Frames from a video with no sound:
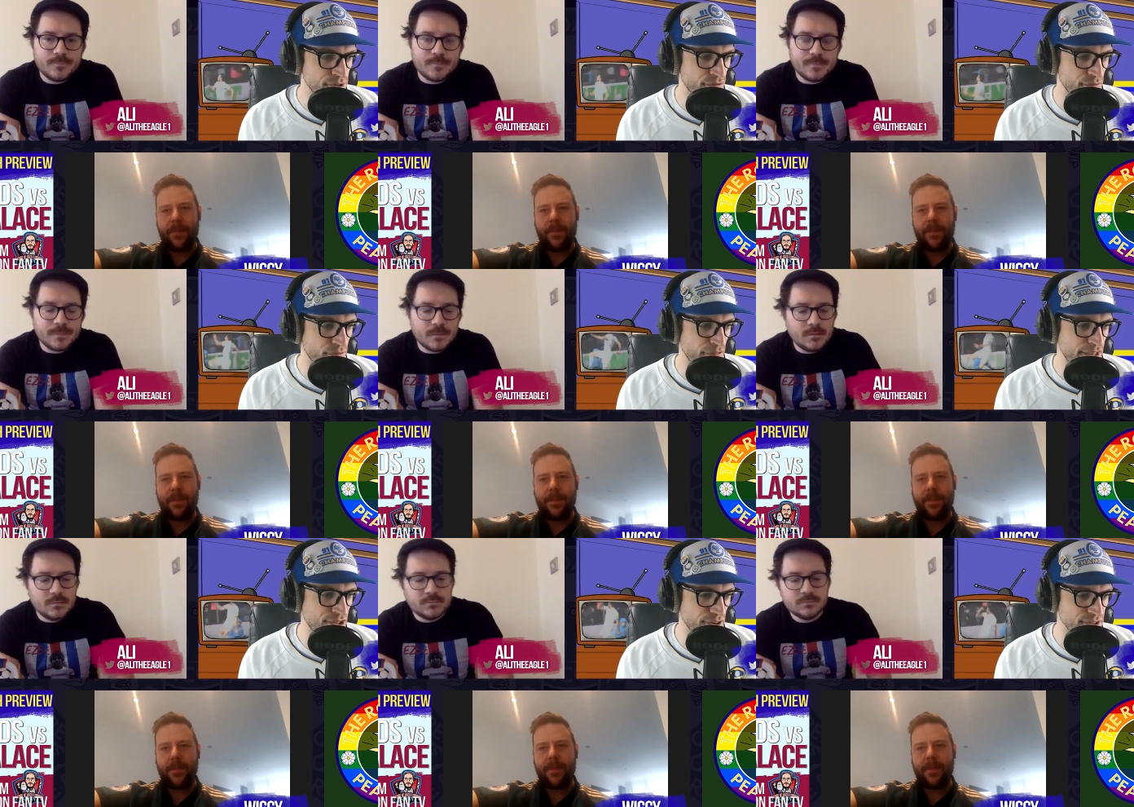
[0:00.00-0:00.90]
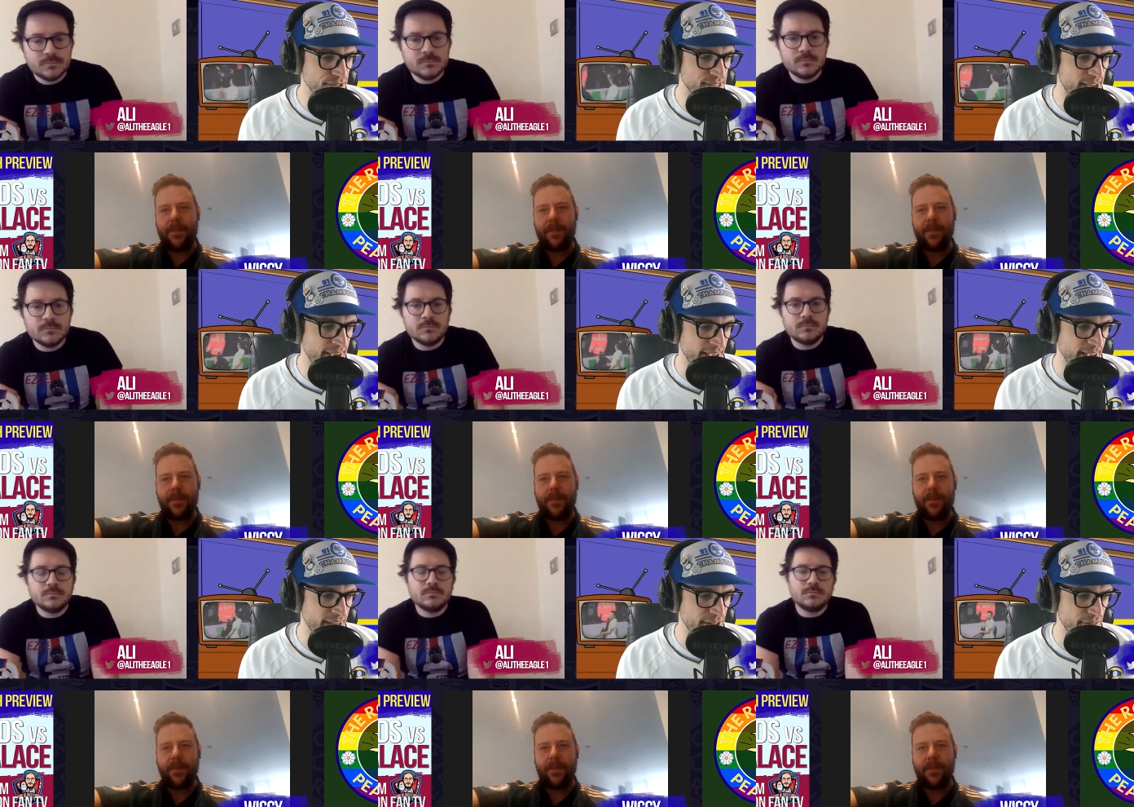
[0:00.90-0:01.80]
Speaker 1: from three shots on target,
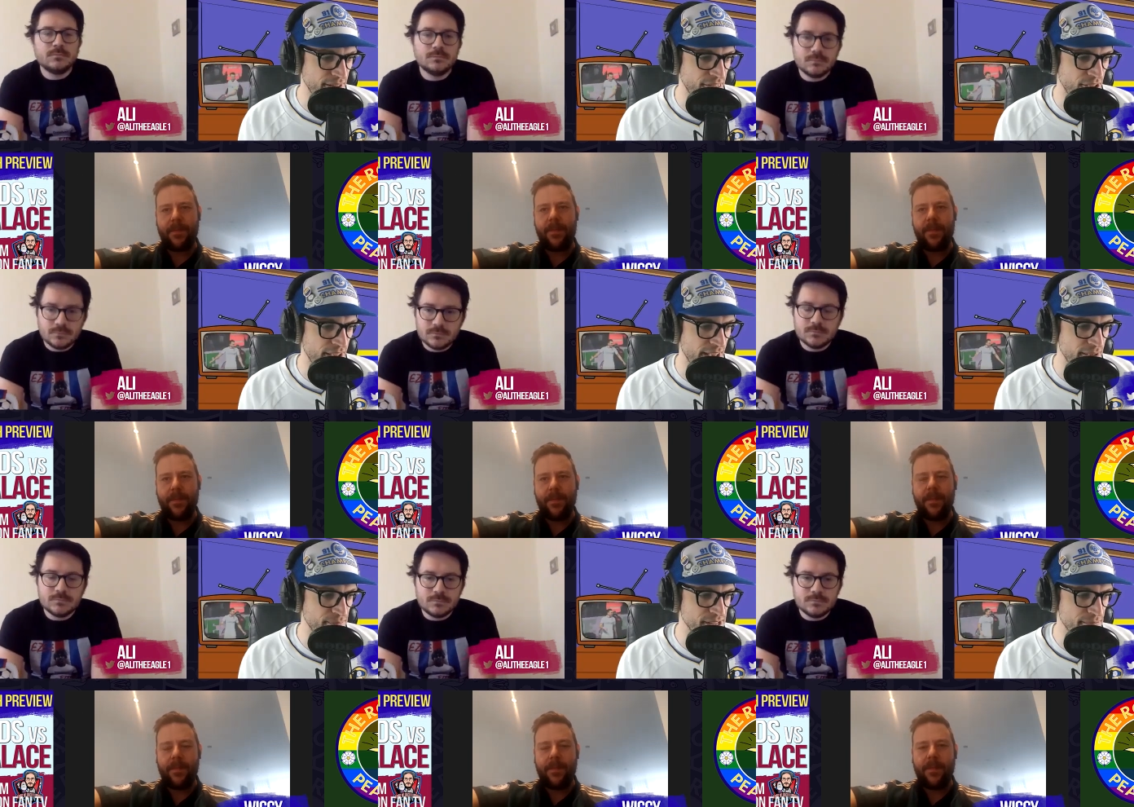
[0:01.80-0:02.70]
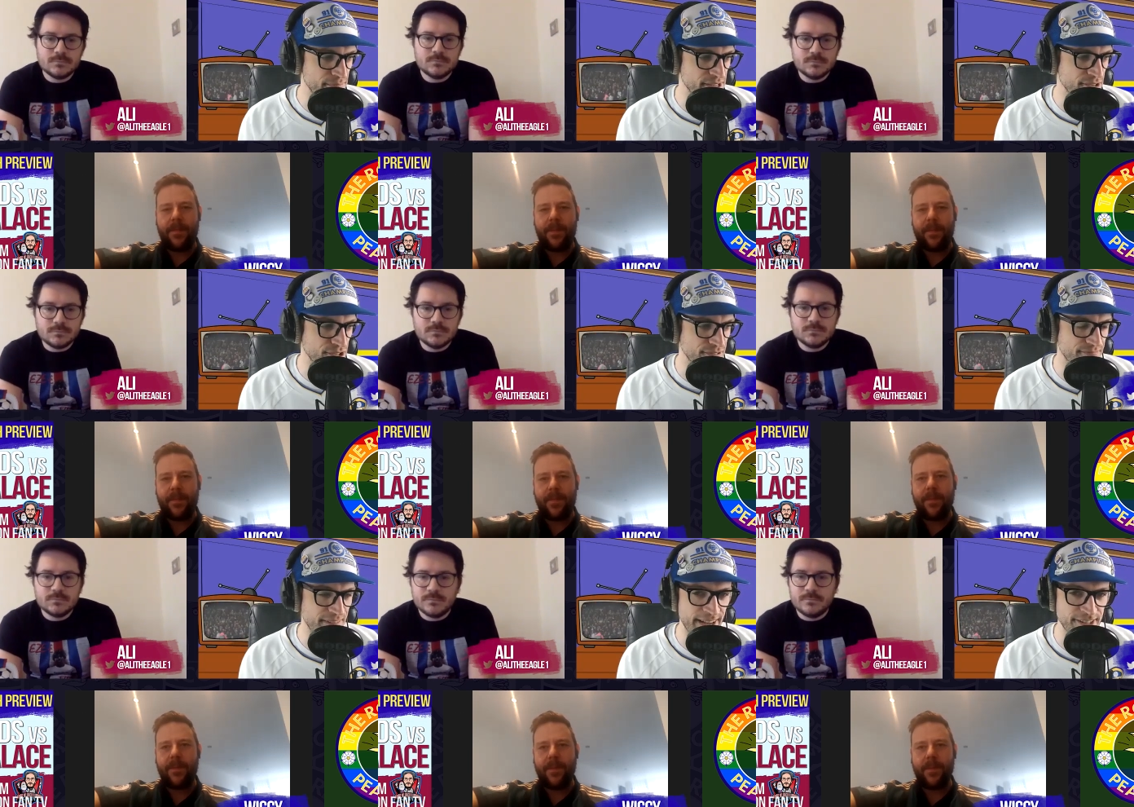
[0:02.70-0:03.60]
and you've had thirty-eight percent possession.
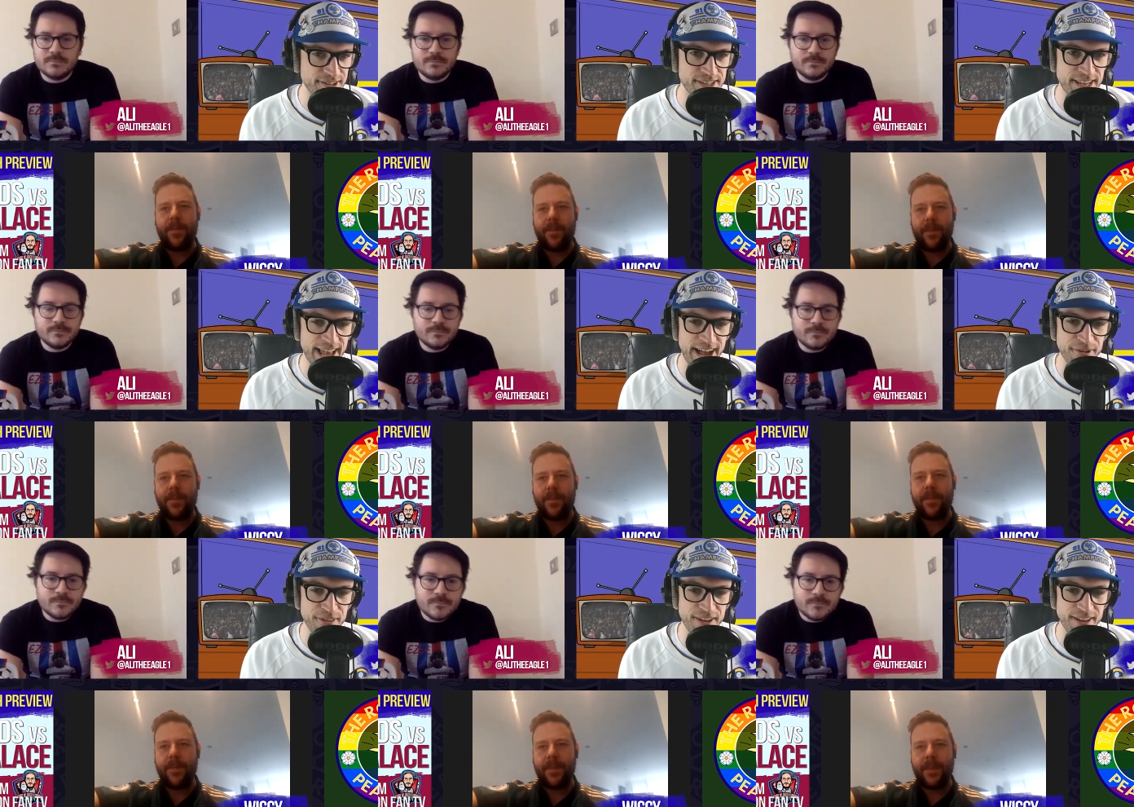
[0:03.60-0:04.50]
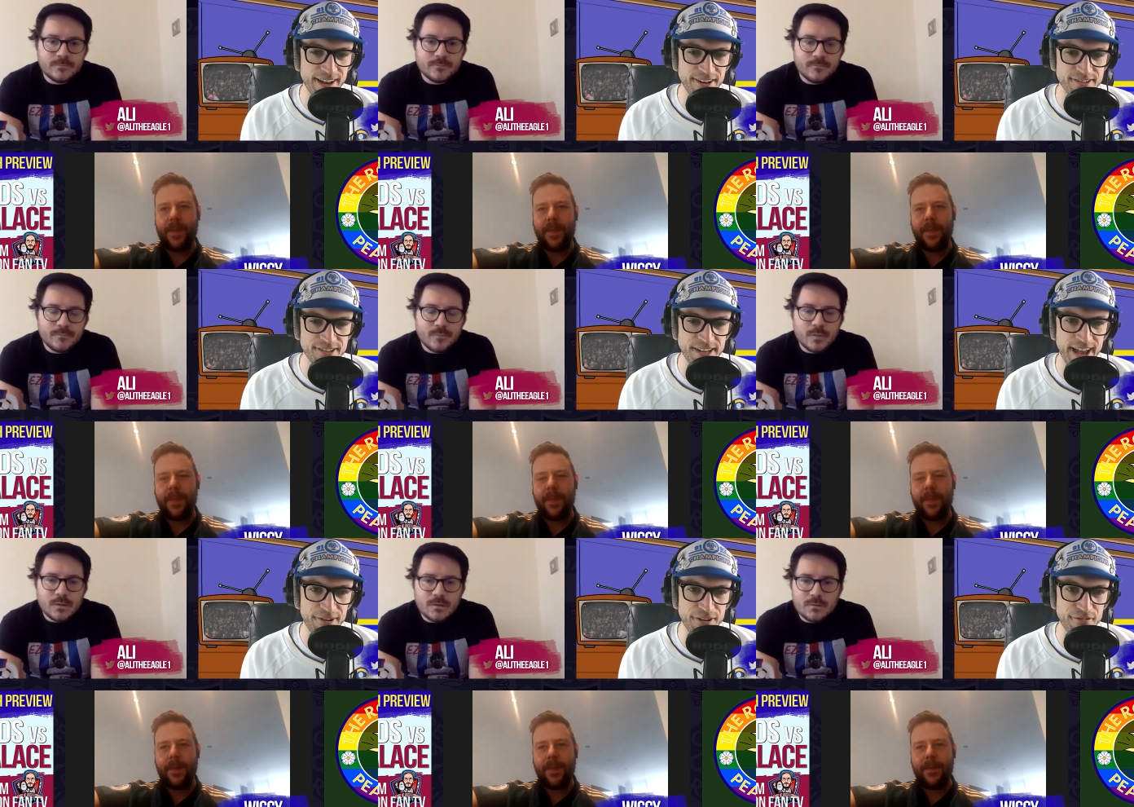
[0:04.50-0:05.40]
I don't see how that. I don't see
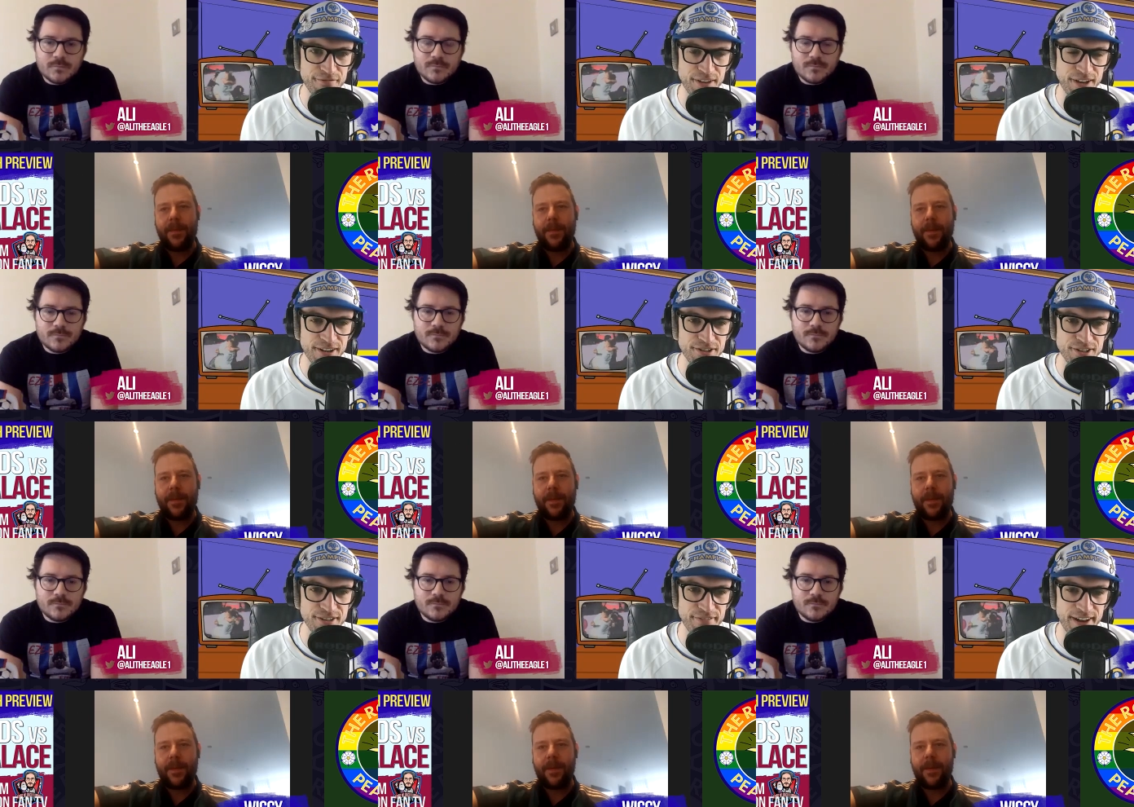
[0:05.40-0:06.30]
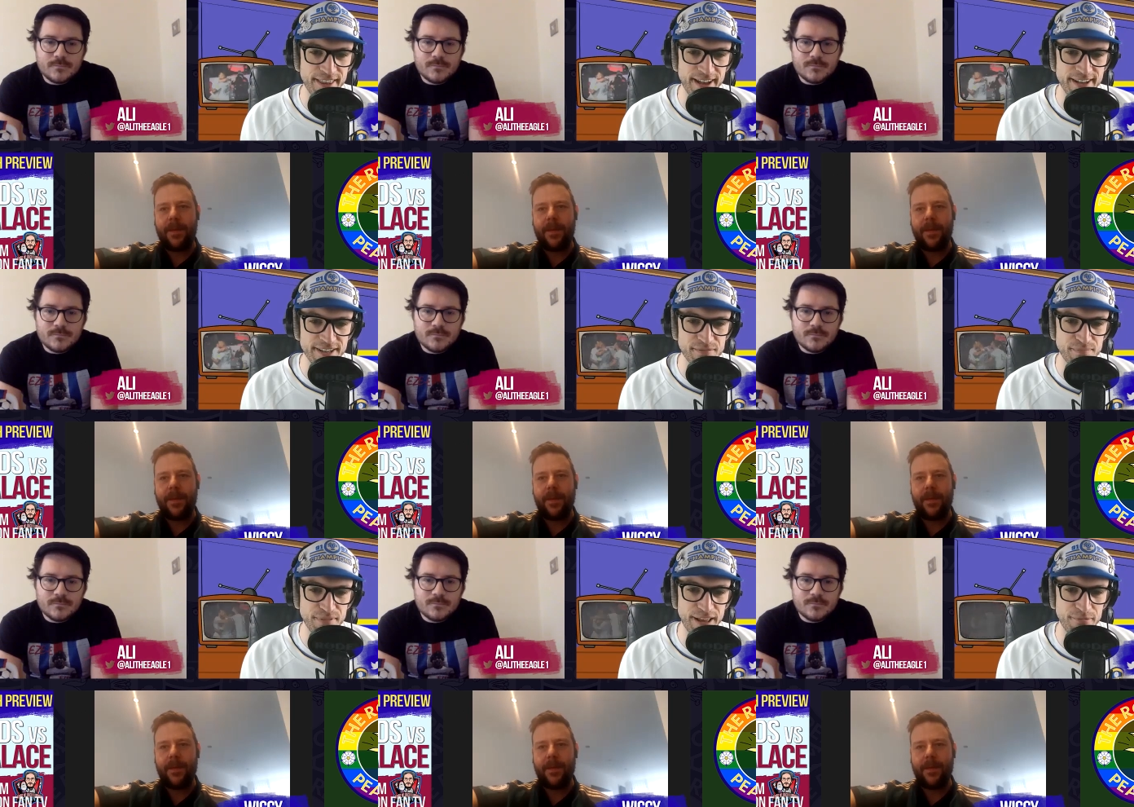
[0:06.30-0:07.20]
how you you can justify that as
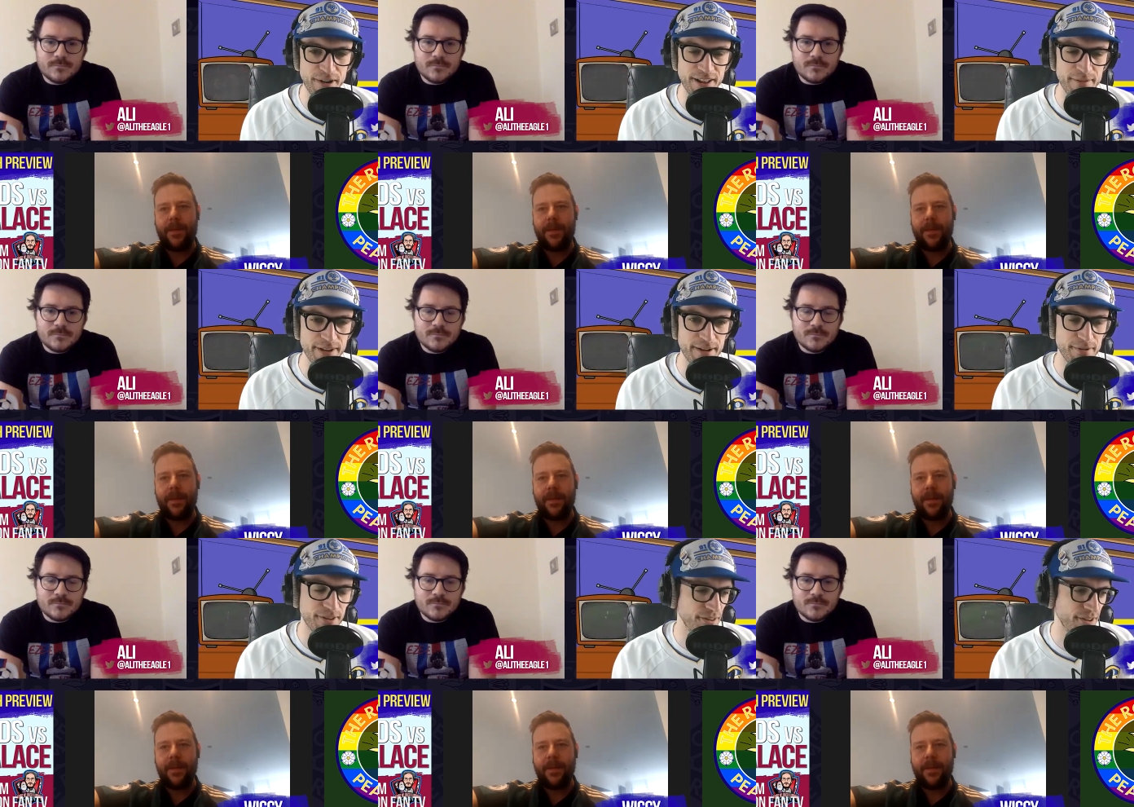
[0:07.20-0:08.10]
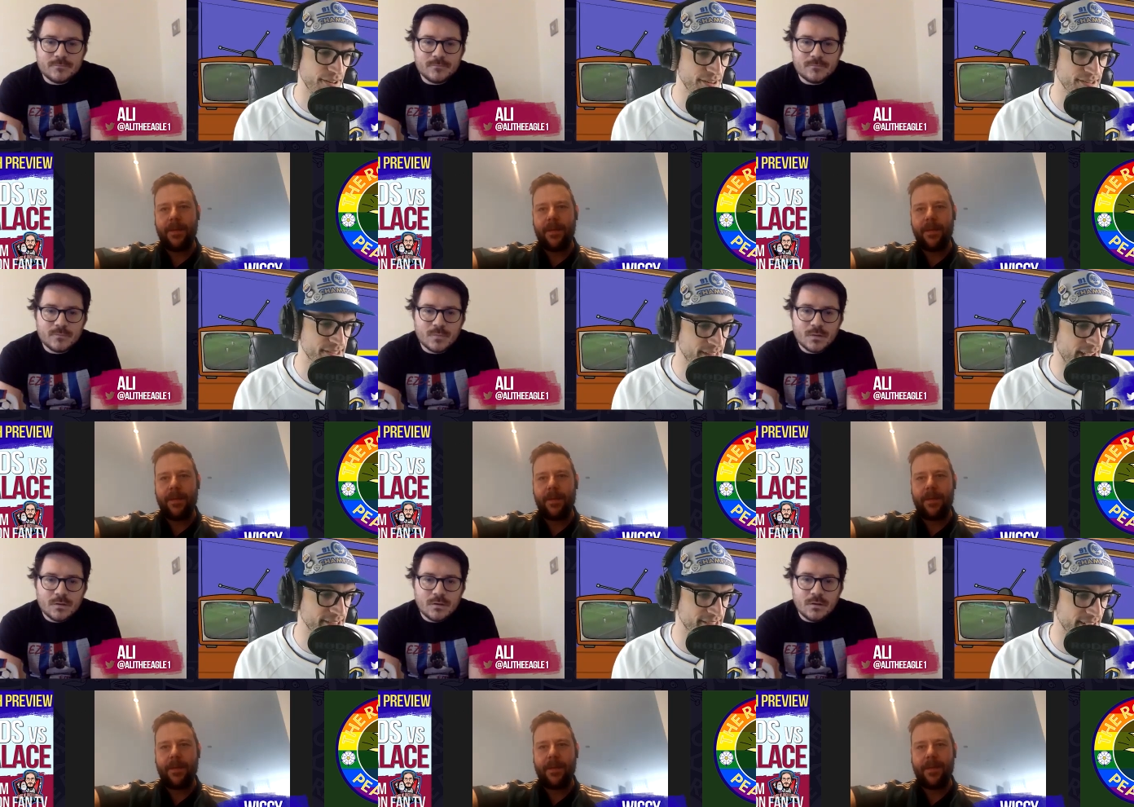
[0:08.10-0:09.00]
played well. I mean, I'm only looking at the
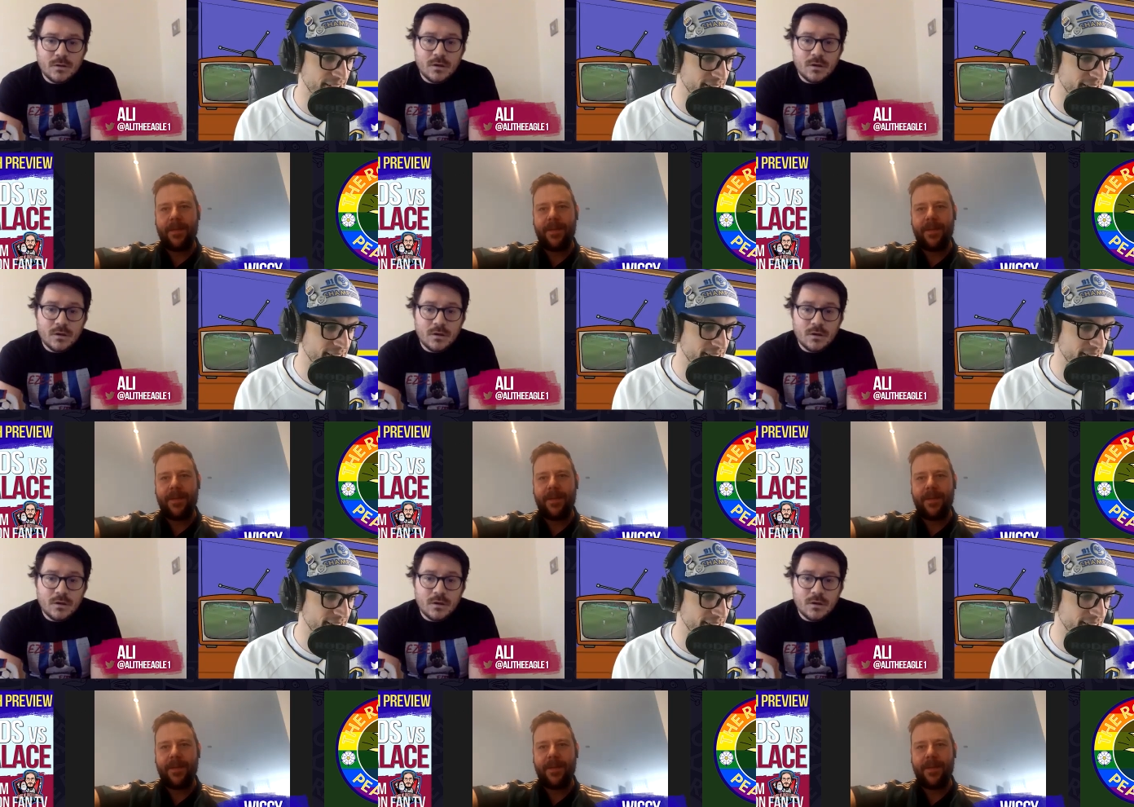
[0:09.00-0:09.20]
stats here.